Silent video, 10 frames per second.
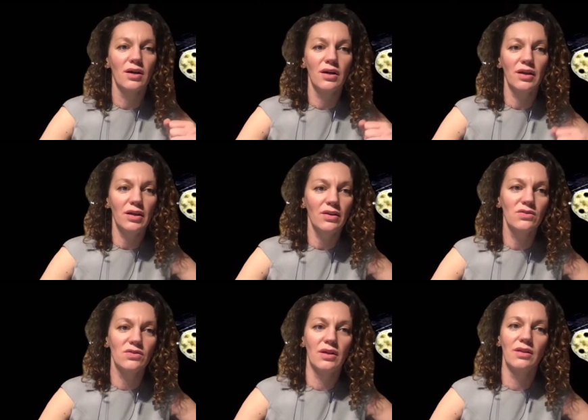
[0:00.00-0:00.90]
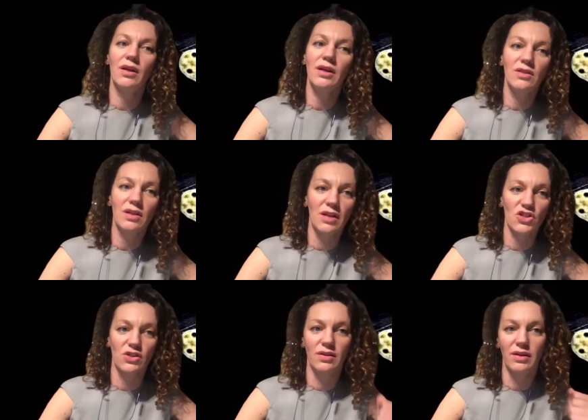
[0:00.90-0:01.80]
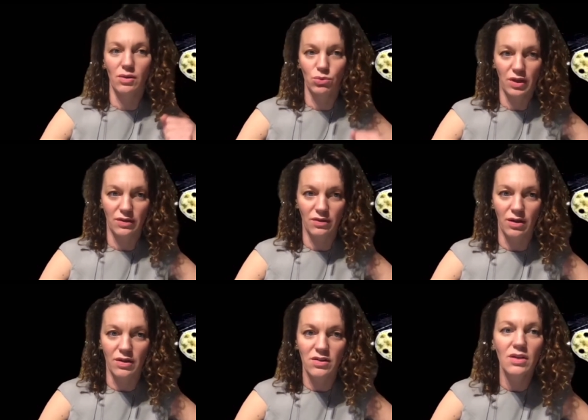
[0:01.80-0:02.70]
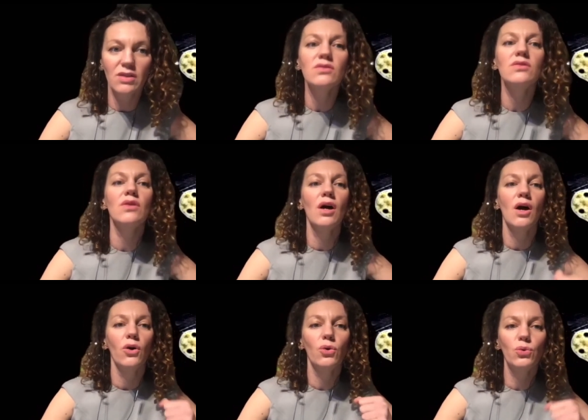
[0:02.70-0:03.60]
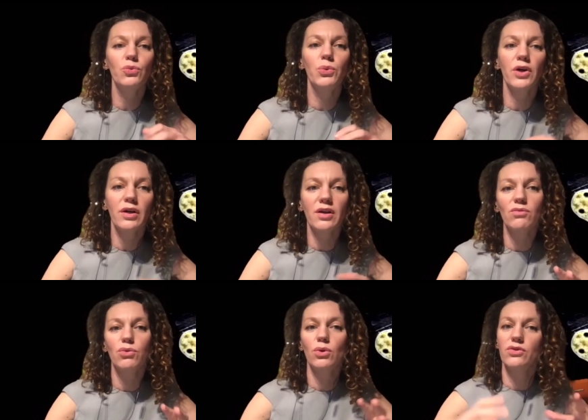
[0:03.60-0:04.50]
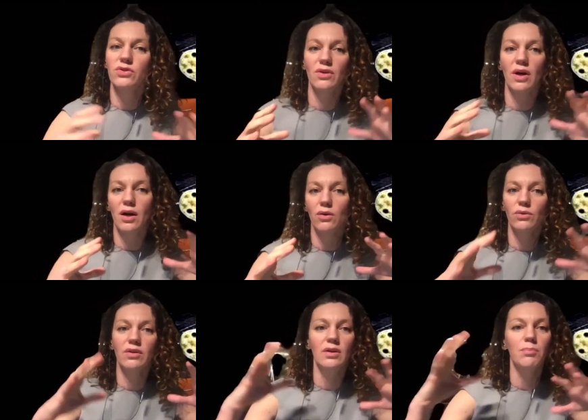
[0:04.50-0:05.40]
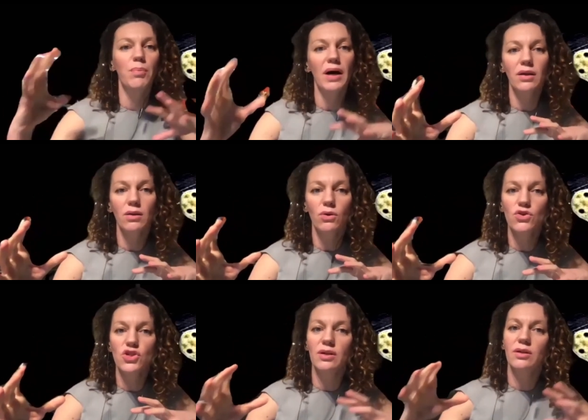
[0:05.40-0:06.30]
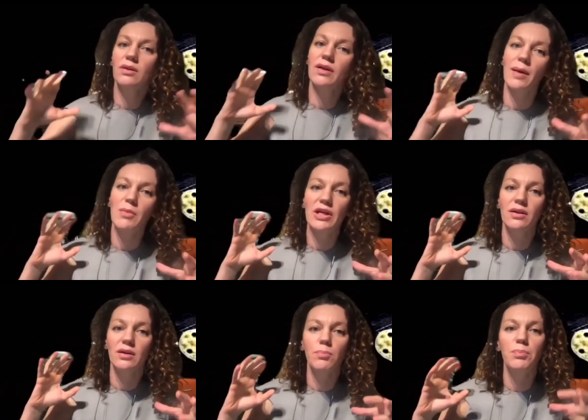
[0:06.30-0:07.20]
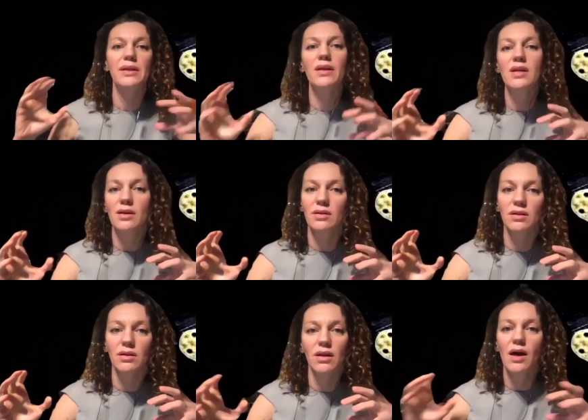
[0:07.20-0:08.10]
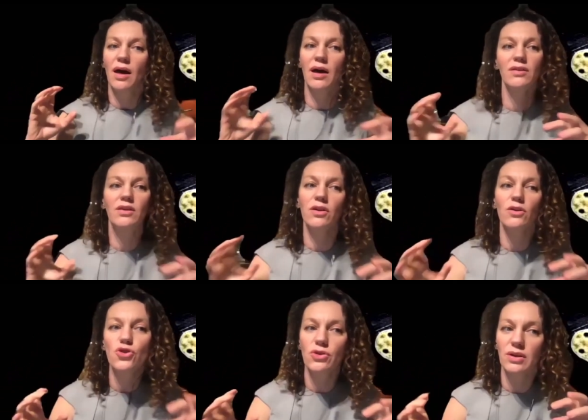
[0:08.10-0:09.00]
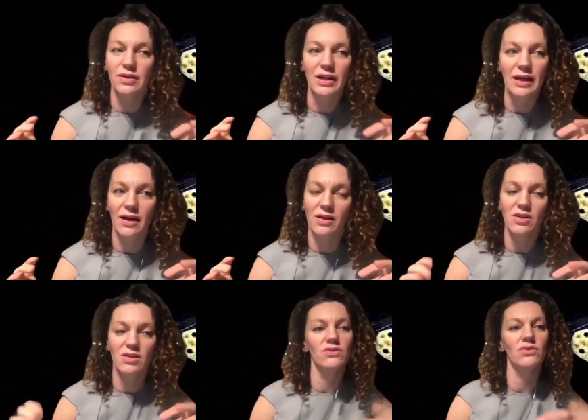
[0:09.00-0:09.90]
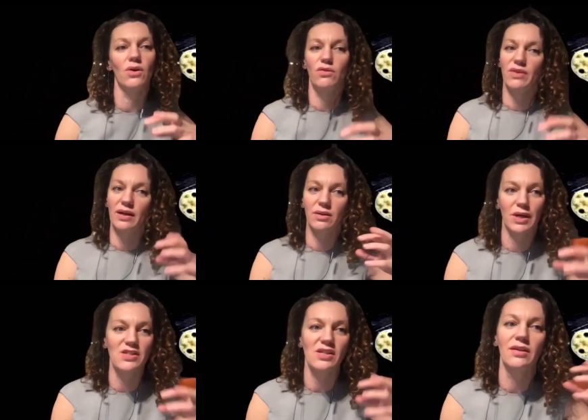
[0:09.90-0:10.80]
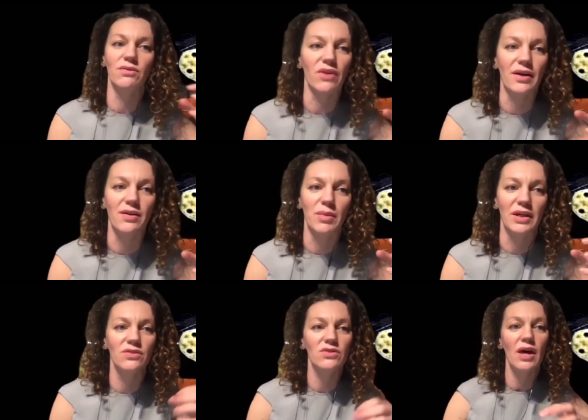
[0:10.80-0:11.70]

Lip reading: is an internationally awarded artist whose work revolves around the biological, chemical, political, and cultural realities of aquatic environments.